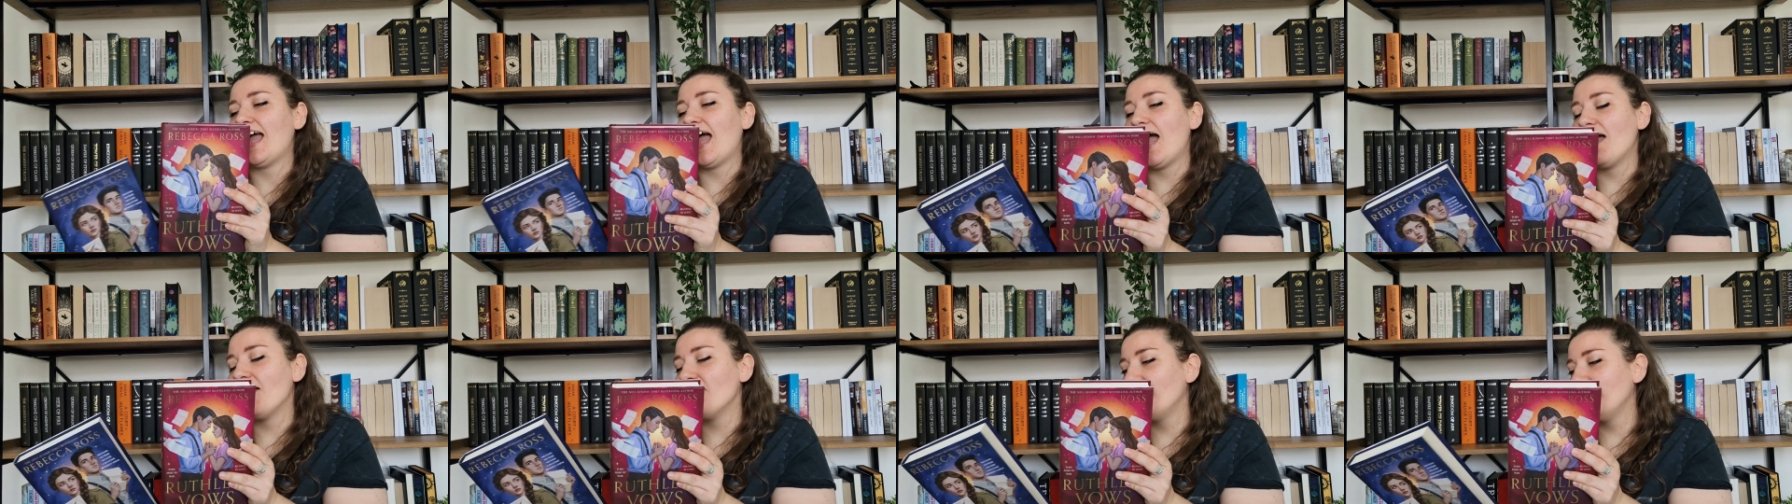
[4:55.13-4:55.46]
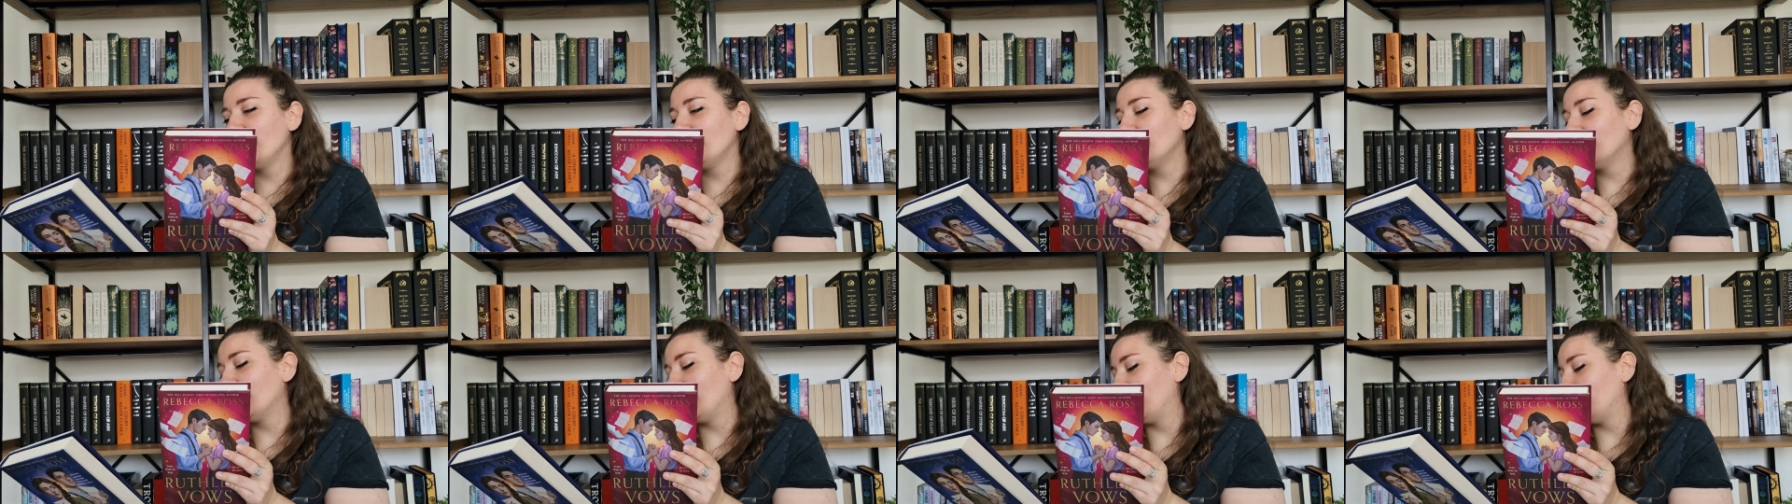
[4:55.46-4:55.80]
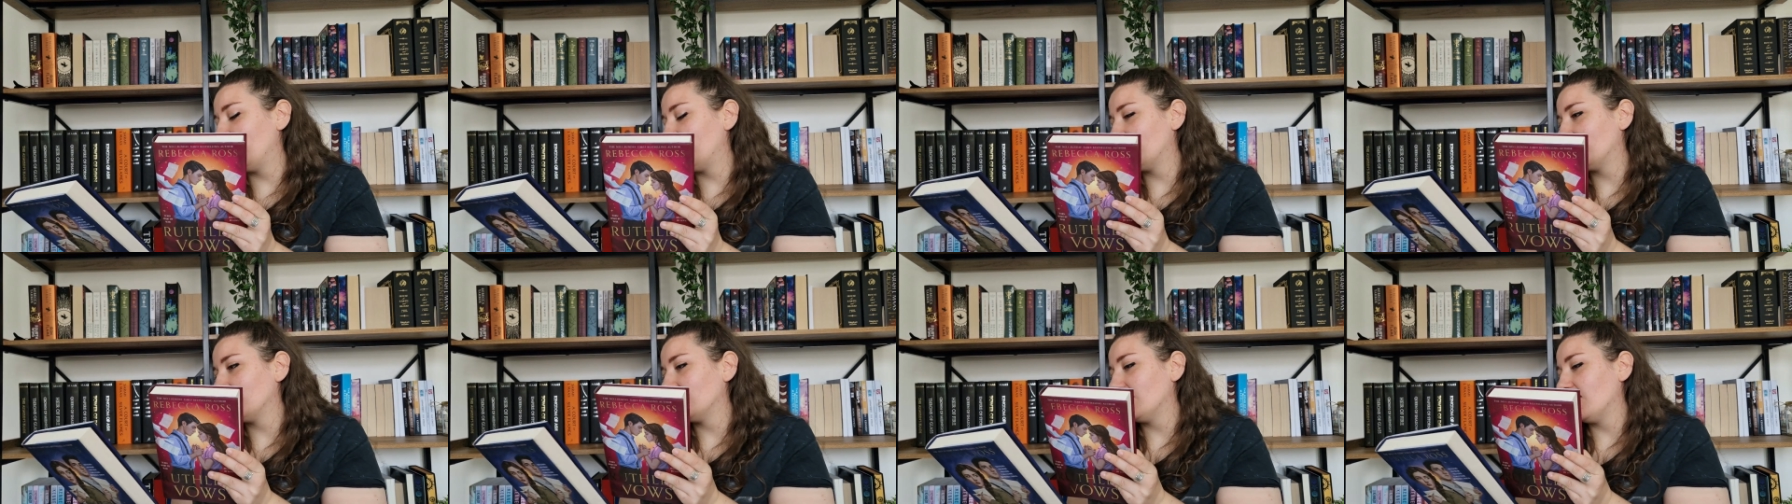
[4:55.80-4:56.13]
I feel
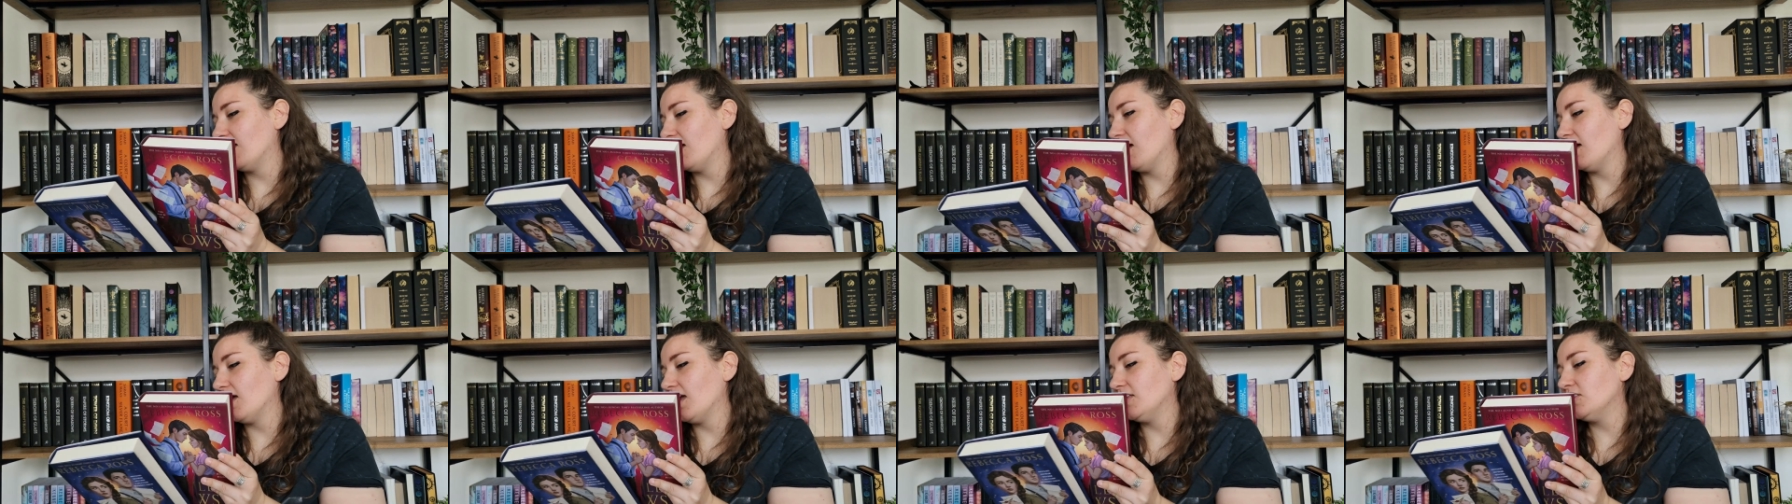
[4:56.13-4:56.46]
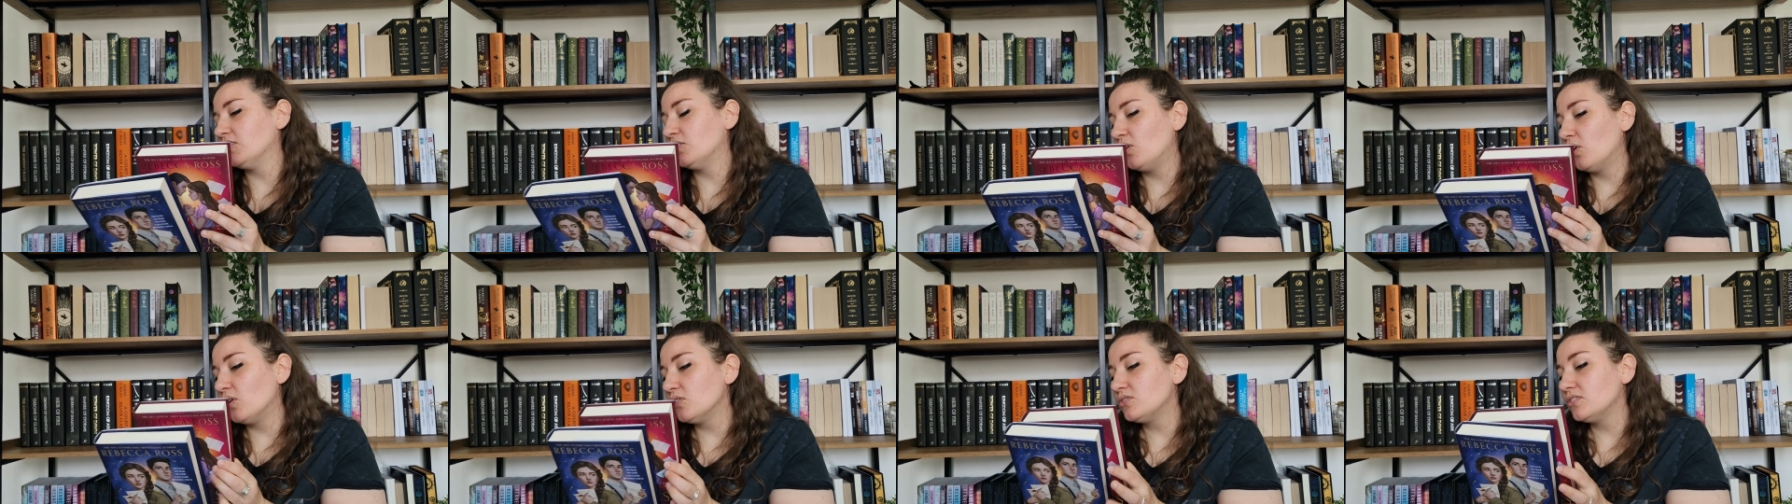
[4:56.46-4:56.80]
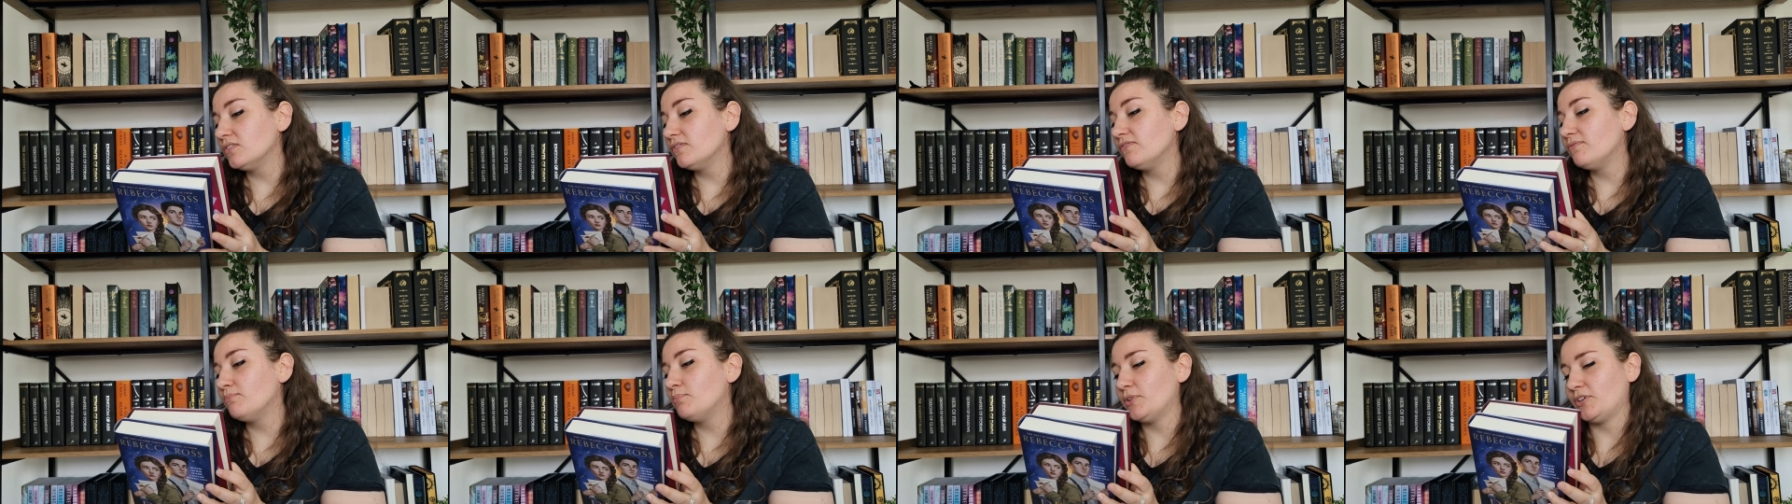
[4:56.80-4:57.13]
like in a lot
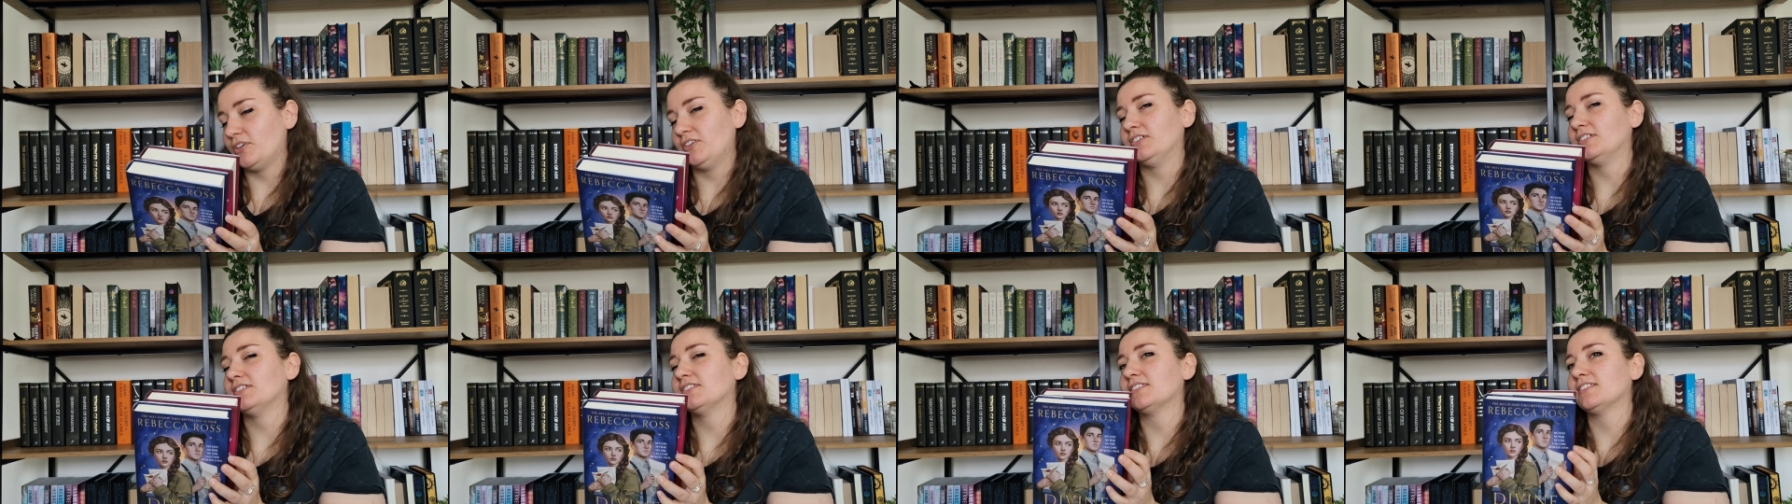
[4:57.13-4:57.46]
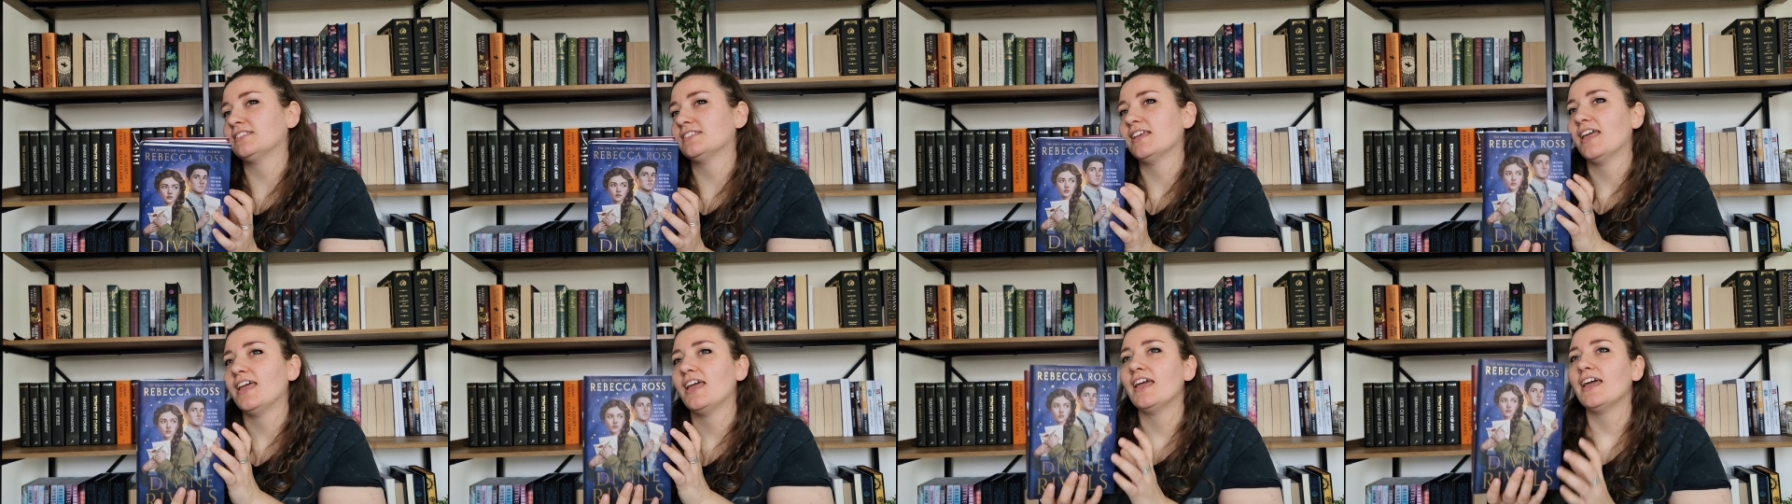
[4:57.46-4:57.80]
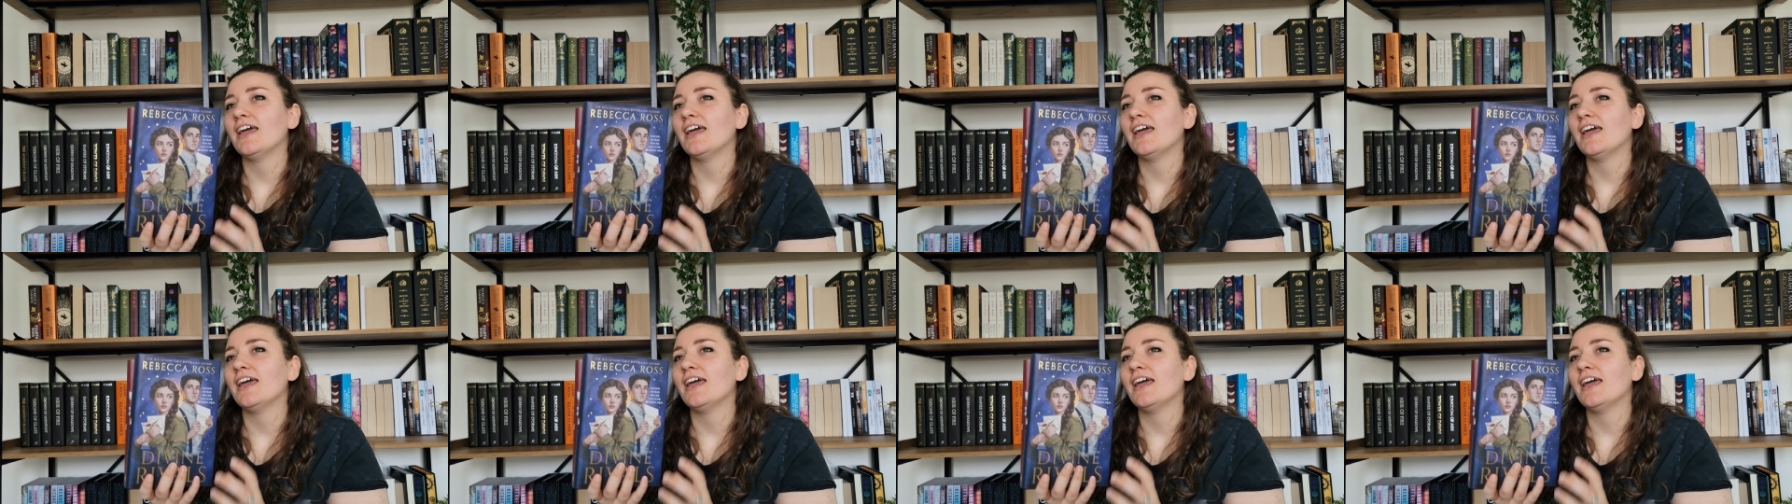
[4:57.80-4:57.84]
of books,